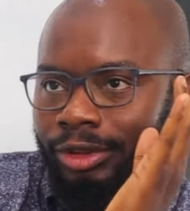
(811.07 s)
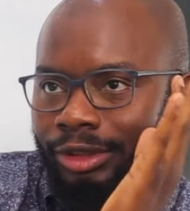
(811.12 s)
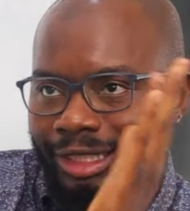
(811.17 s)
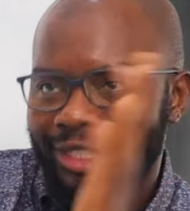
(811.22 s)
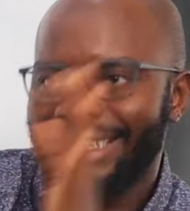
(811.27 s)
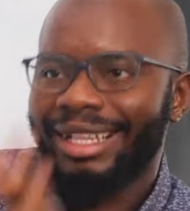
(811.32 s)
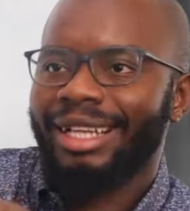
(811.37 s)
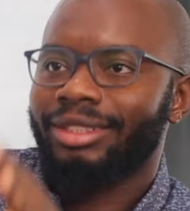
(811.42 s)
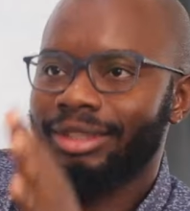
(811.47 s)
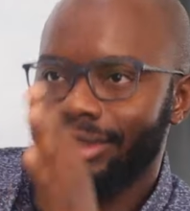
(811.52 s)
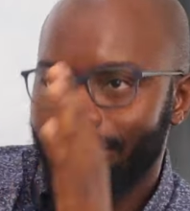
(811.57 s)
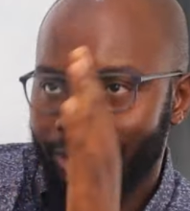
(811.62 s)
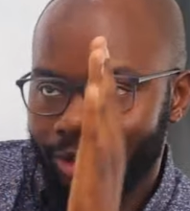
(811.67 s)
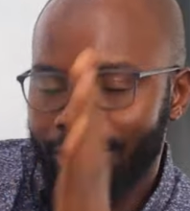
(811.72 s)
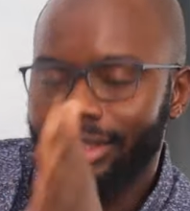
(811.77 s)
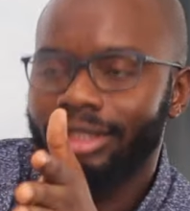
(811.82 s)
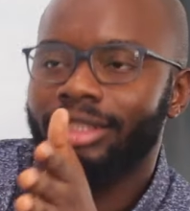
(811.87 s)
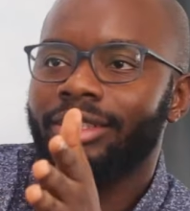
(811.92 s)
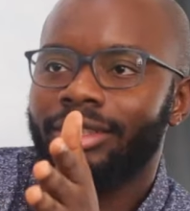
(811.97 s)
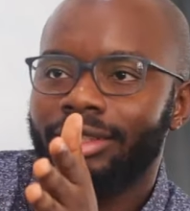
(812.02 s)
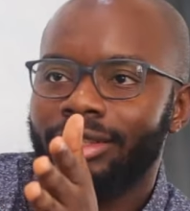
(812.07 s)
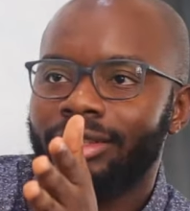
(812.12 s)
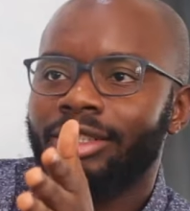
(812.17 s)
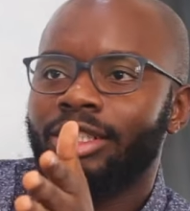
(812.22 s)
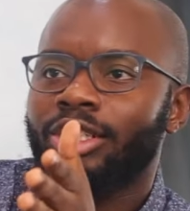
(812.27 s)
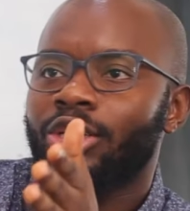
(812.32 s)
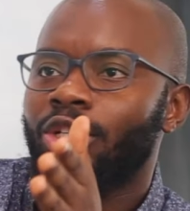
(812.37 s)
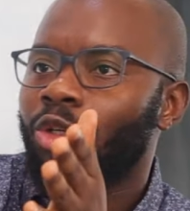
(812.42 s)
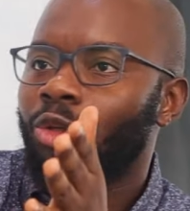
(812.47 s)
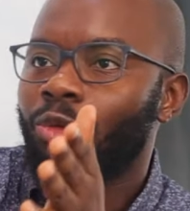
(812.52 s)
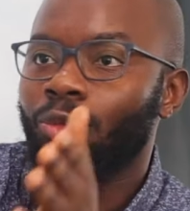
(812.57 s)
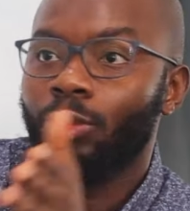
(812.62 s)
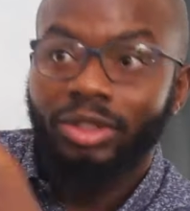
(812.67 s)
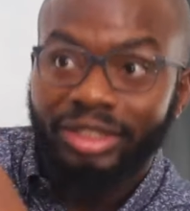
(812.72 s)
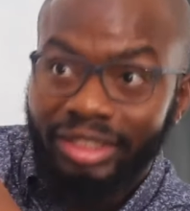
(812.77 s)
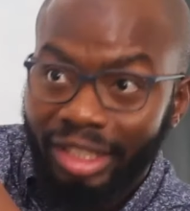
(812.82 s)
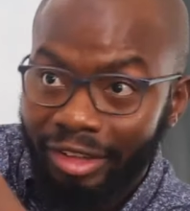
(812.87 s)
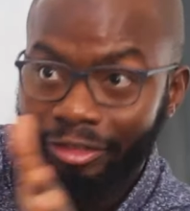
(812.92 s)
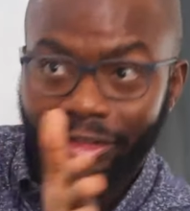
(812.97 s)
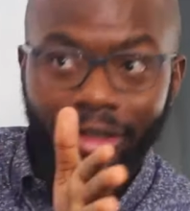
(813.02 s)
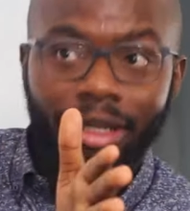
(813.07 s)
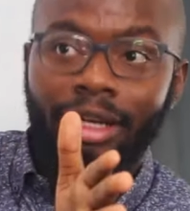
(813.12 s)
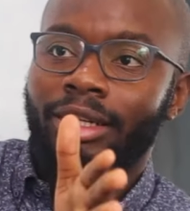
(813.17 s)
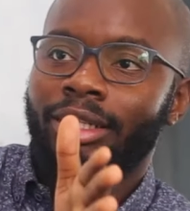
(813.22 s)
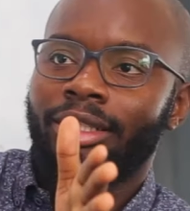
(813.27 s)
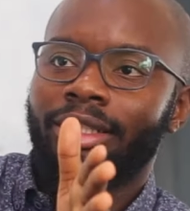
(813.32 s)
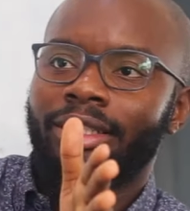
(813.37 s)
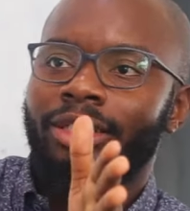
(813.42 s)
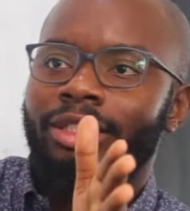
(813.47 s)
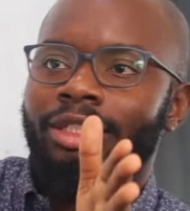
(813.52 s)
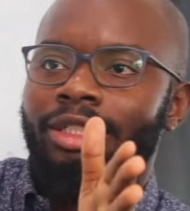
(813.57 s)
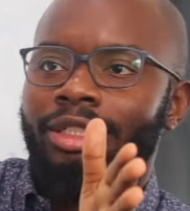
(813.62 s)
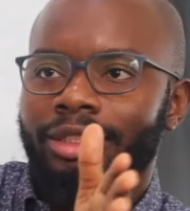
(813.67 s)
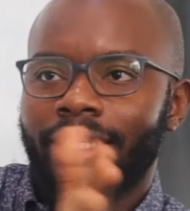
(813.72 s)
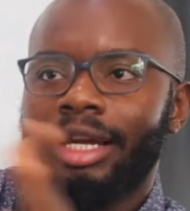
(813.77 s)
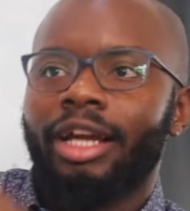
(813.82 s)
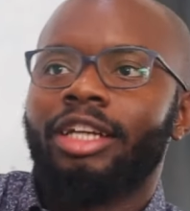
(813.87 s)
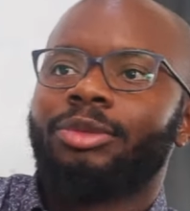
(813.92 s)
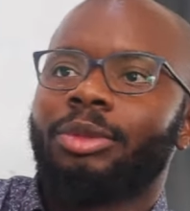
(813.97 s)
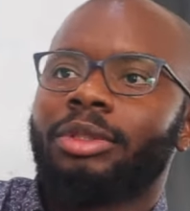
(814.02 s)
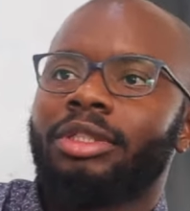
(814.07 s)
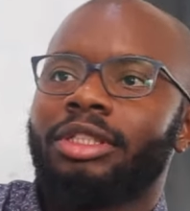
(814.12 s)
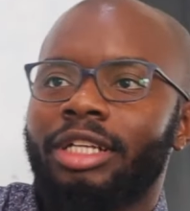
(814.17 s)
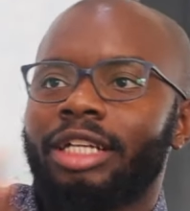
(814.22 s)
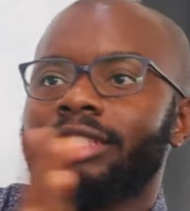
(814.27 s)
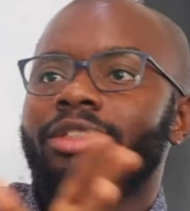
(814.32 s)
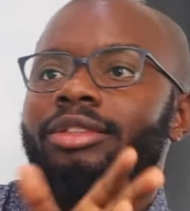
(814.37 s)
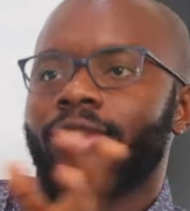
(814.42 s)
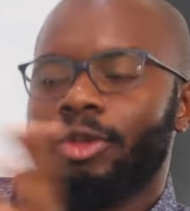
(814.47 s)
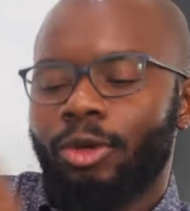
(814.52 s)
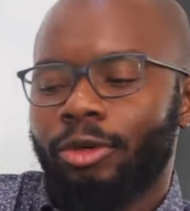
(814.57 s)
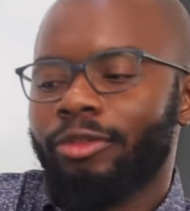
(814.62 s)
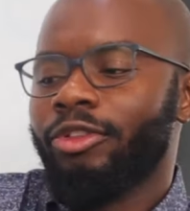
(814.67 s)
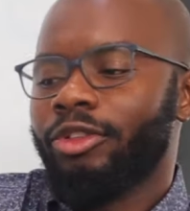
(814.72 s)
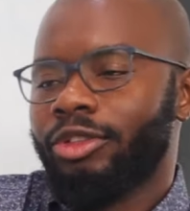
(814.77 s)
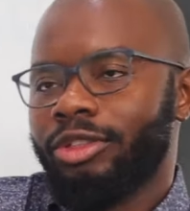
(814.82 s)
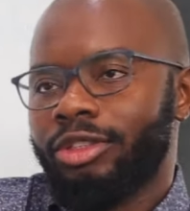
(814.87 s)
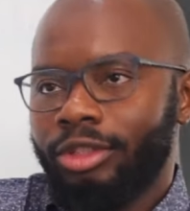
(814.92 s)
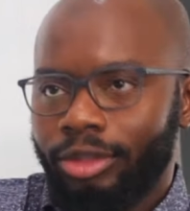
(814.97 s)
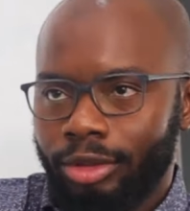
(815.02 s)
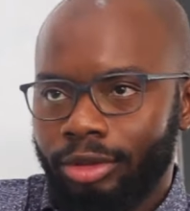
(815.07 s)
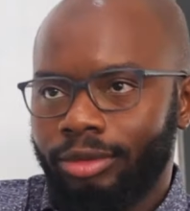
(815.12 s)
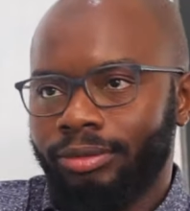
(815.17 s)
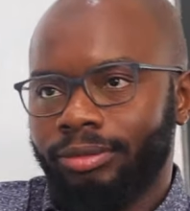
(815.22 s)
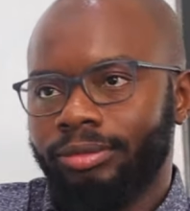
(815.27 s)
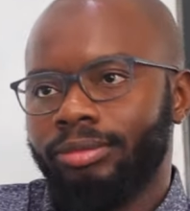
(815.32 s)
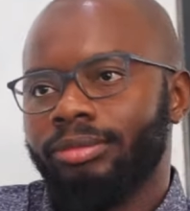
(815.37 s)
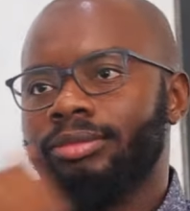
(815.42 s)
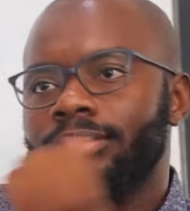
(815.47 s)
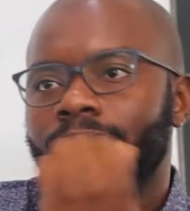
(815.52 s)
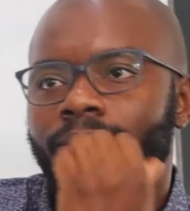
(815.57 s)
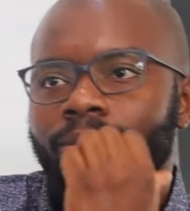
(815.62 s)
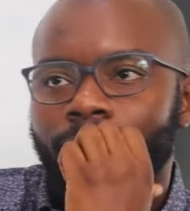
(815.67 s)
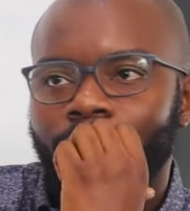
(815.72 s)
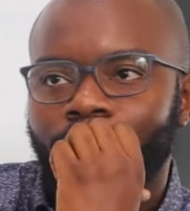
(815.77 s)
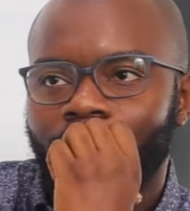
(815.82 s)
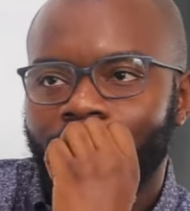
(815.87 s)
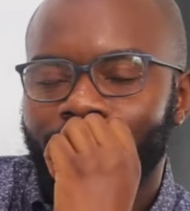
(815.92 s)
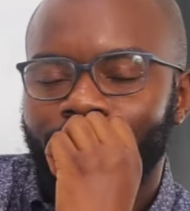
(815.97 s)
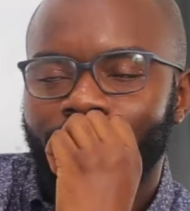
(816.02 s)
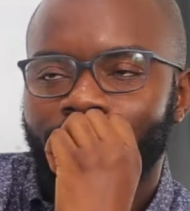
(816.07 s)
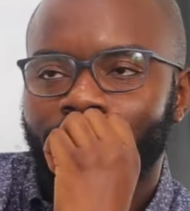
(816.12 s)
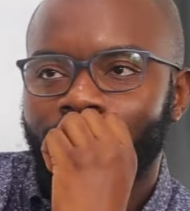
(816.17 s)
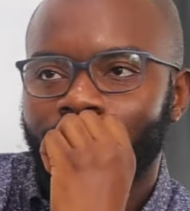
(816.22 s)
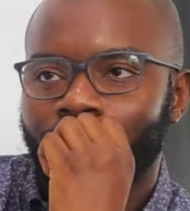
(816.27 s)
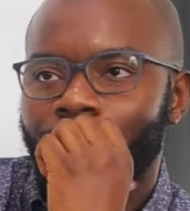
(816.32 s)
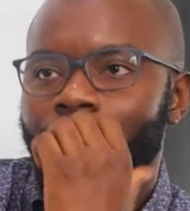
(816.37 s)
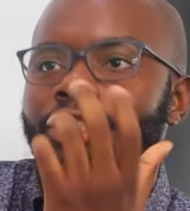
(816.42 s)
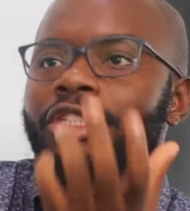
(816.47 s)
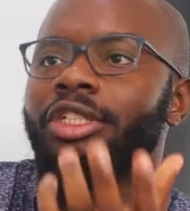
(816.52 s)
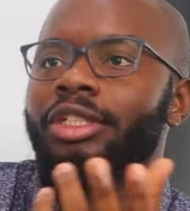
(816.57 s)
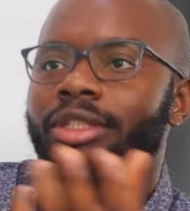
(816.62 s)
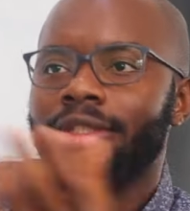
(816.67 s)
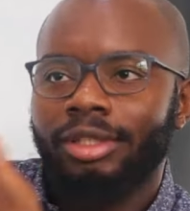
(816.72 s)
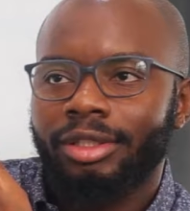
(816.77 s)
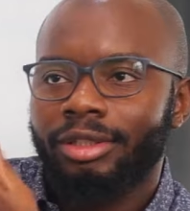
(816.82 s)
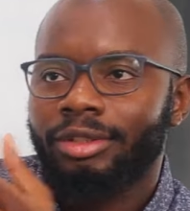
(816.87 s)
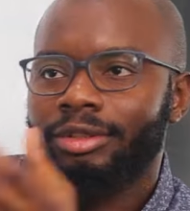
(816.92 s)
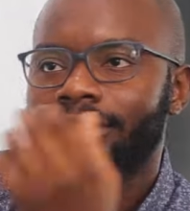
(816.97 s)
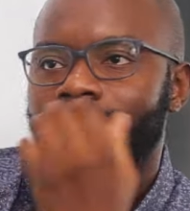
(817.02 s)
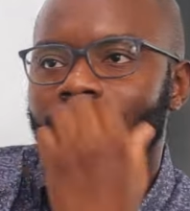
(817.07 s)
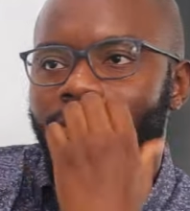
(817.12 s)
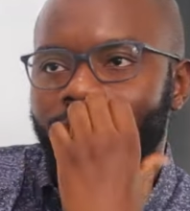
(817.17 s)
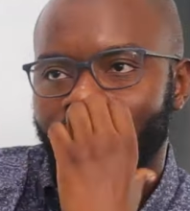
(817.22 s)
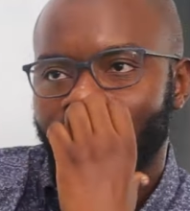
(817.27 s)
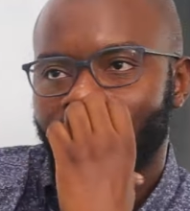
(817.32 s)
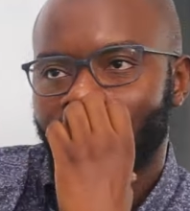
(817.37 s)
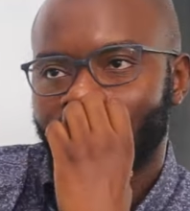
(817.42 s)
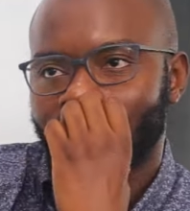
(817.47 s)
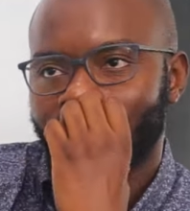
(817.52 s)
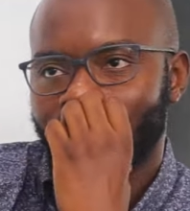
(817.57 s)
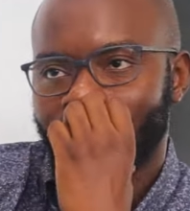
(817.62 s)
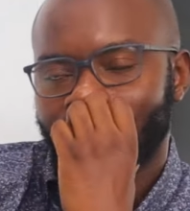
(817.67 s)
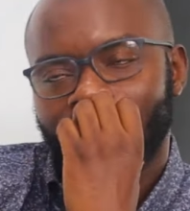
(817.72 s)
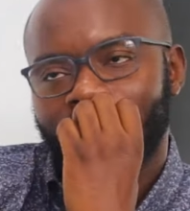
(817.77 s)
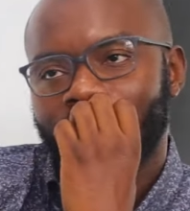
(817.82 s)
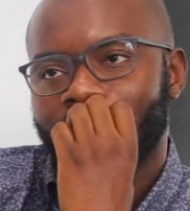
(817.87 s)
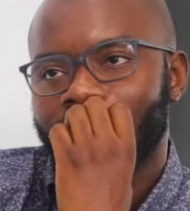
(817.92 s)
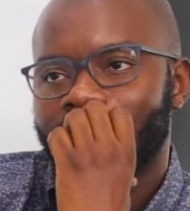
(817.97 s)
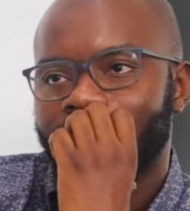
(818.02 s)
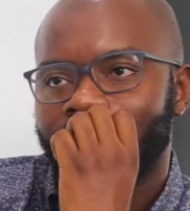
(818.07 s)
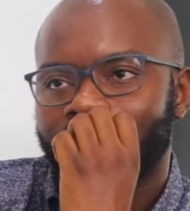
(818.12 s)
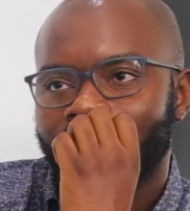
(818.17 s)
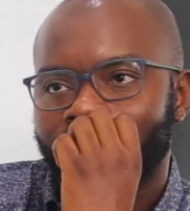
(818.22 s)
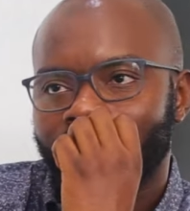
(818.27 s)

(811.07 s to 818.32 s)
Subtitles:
The glasses teaches whatever that expatriate has obviously transmitted or shared, basically.